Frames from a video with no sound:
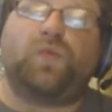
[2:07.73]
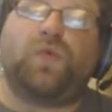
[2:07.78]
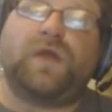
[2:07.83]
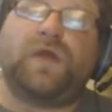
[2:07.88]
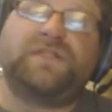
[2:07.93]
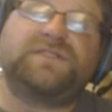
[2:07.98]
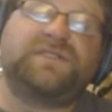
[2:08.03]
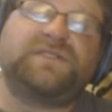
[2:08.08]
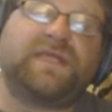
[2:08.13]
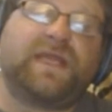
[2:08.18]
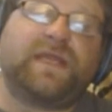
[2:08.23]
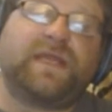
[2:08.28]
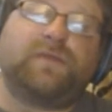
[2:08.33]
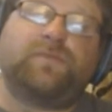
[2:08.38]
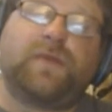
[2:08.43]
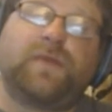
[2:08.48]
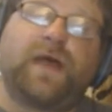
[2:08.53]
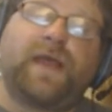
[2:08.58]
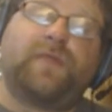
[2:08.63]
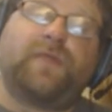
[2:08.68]
What's in
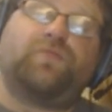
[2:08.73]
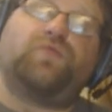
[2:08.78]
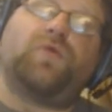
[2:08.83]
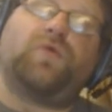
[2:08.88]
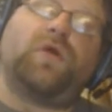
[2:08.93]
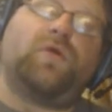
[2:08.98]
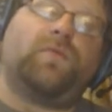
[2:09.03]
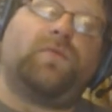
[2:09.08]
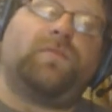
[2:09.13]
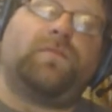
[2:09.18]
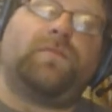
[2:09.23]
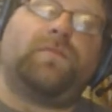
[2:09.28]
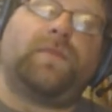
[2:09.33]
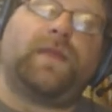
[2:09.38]
My Room.